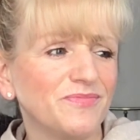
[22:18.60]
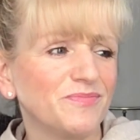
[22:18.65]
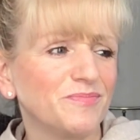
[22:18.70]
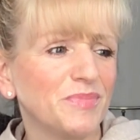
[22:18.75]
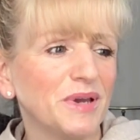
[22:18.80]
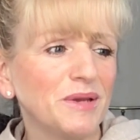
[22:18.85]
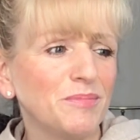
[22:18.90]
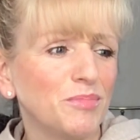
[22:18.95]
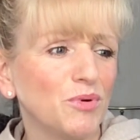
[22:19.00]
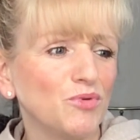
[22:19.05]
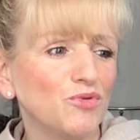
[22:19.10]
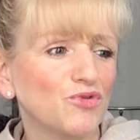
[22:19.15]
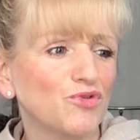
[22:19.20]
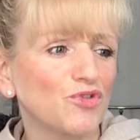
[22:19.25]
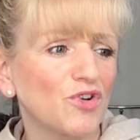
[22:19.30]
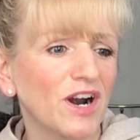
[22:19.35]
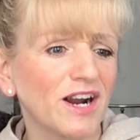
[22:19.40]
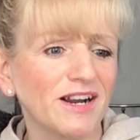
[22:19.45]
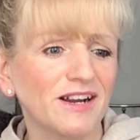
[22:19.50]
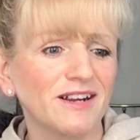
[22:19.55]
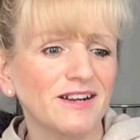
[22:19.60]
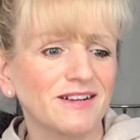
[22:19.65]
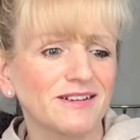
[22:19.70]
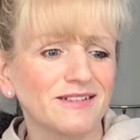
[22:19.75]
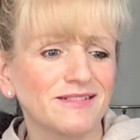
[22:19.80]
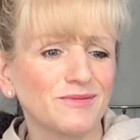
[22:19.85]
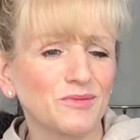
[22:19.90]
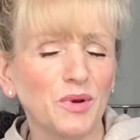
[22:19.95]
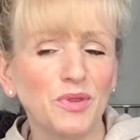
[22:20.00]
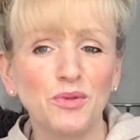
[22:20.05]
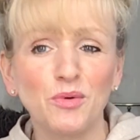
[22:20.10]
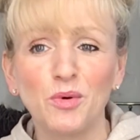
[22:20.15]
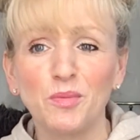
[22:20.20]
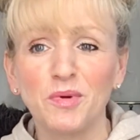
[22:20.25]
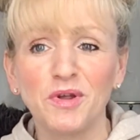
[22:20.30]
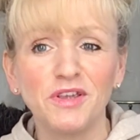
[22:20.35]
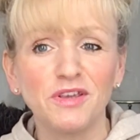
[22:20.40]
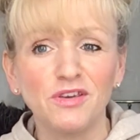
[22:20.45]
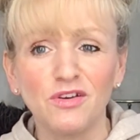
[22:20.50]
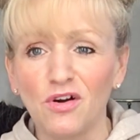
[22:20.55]
people drank when they were a
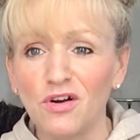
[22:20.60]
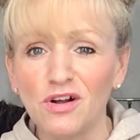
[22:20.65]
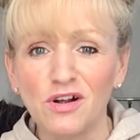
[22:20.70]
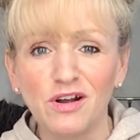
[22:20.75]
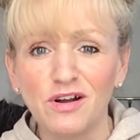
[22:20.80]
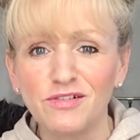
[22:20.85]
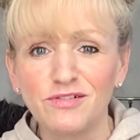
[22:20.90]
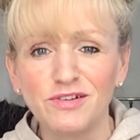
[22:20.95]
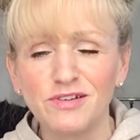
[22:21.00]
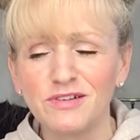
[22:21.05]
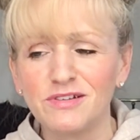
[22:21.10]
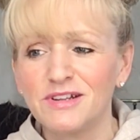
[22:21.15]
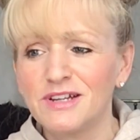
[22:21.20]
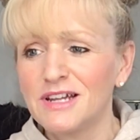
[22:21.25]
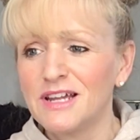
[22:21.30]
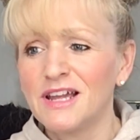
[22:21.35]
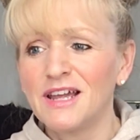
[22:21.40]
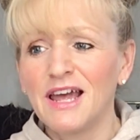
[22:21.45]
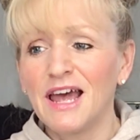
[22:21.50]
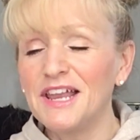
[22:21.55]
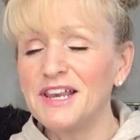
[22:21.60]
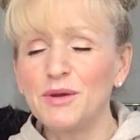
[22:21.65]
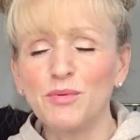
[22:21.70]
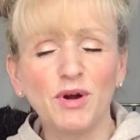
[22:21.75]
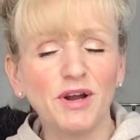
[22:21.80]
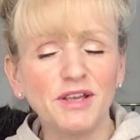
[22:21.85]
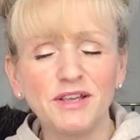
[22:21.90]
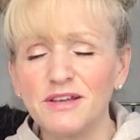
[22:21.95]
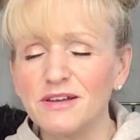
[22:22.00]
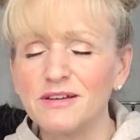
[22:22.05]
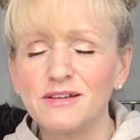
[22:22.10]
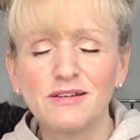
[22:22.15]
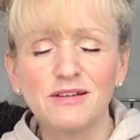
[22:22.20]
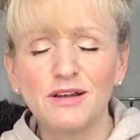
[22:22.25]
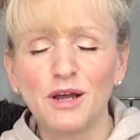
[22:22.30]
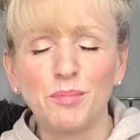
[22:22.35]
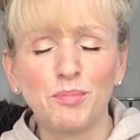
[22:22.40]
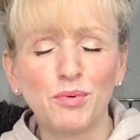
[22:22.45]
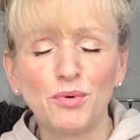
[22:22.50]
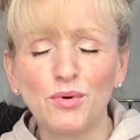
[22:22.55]
bit younger. And anyway,
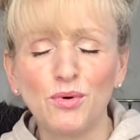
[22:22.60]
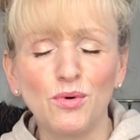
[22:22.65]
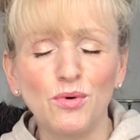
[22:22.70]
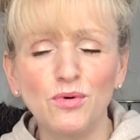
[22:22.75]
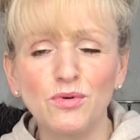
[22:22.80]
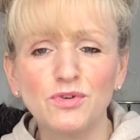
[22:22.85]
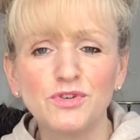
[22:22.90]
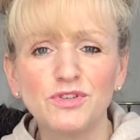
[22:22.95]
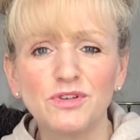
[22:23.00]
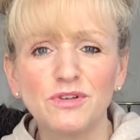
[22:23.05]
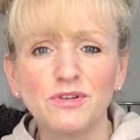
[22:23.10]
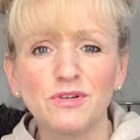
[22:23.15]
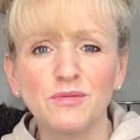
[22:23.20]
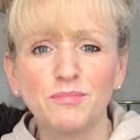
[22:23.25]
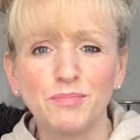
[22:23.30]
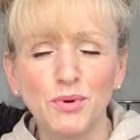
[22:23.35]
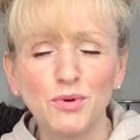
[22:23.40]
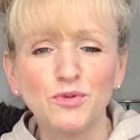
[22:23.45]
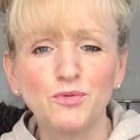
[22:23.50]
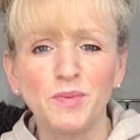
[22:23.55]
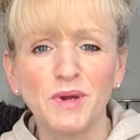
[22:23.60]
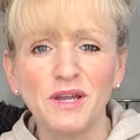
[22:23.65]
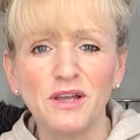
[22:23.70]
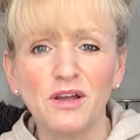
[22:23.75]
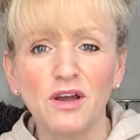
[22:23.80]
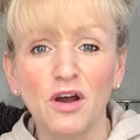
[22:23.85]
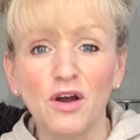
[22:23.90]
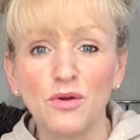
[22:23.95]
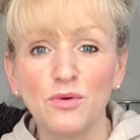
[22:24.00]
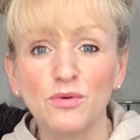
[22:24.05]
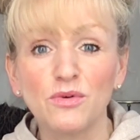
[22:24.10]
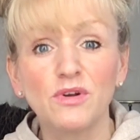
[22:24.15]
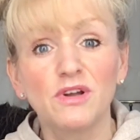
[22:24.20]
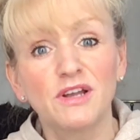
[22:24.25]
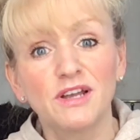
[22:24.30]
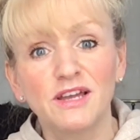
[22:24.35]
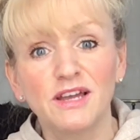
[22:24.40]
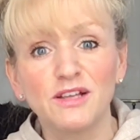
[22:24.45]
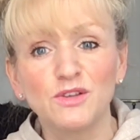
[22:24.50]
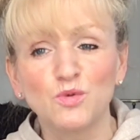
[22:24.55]
abroad, booze bingo,
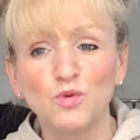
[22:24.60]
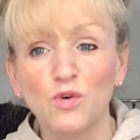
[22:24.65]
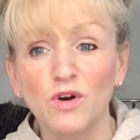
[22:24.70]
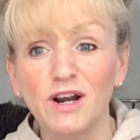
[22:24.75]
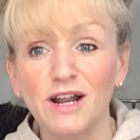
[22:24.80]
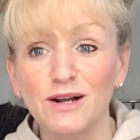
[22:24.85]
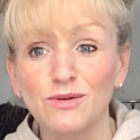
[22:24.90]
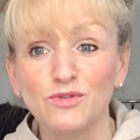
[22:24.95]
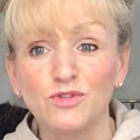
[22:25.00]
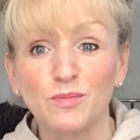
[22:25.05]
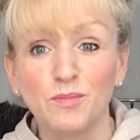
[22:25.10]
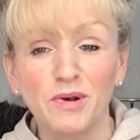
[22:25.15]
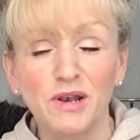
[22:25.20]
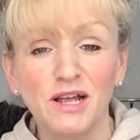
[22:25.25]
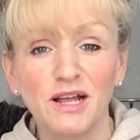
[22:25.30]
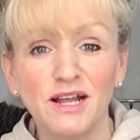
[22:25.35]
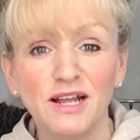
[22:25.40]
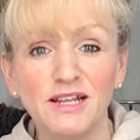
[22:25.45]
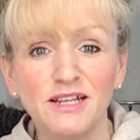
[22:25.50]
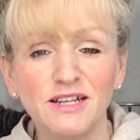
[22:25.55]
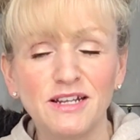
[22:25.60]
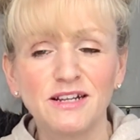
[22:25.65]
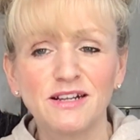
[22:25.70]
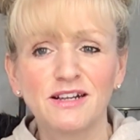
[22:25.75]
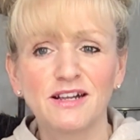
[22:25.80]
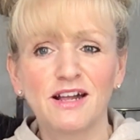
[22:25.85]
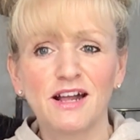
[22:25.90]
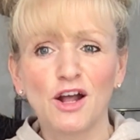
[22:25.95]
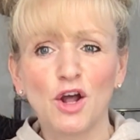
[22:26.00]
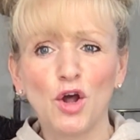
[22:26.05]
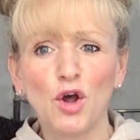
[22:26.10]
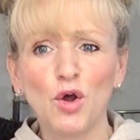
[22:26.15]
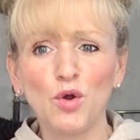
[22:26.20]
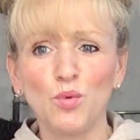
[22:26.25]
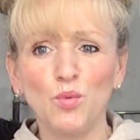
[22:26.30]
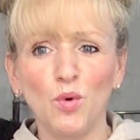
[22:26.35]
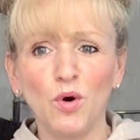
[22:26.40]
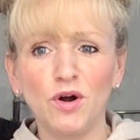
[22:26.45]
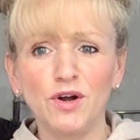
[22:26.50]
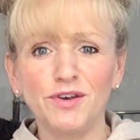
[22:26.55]
kids were allowed to play.
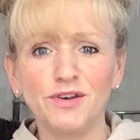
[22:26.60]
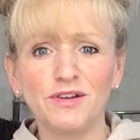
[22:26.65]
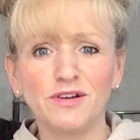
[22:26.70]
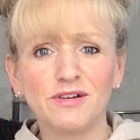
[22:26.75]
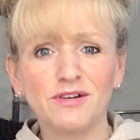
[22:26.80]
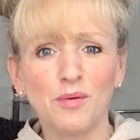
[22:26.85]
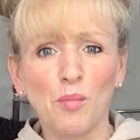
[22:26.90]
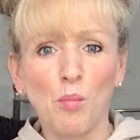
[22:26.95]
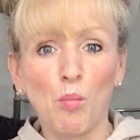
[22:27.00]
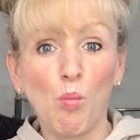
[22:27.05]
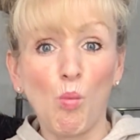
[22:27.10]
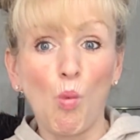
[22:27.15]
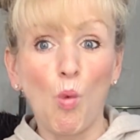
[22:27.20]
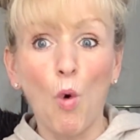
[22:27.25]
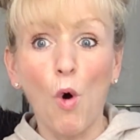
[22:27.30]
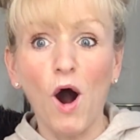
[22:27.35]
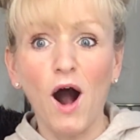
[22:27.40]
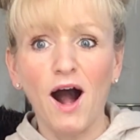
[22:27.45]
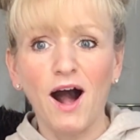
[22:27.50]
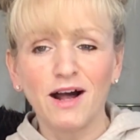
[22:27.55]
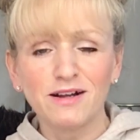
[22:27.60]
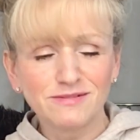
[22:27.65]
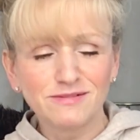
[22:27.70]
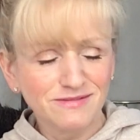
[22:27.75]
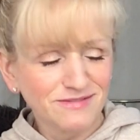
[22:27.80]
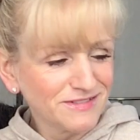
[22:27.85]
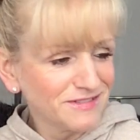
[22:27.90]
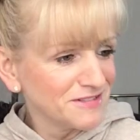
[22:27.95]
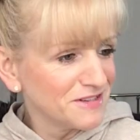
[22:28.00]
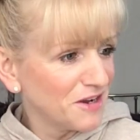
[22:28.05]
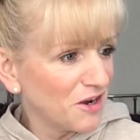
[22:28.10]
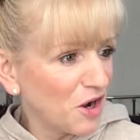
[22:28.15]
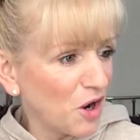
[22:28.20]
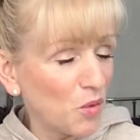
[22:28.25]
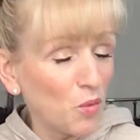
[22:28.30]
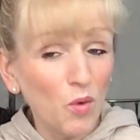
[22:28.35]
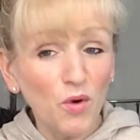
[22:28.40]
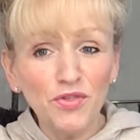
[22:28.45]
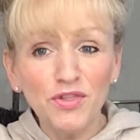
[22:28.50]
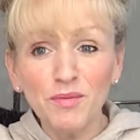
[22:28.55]
Who won? Moi. I
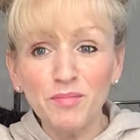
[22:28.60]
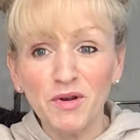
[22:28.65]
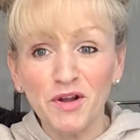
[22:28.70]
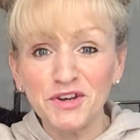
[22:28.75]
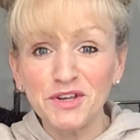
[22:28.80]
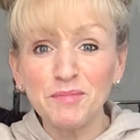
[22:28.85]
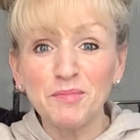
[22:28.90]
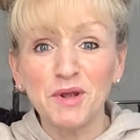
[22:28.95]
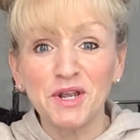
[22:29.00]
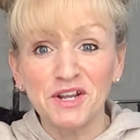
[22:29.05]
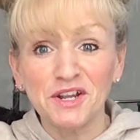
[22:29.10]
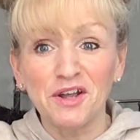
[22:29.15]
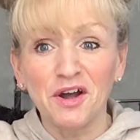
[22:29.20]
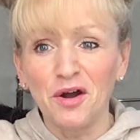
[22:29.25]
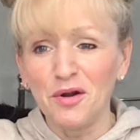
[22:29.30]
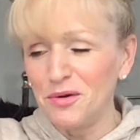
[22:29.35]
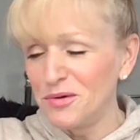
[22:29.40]
won the bloody bingo.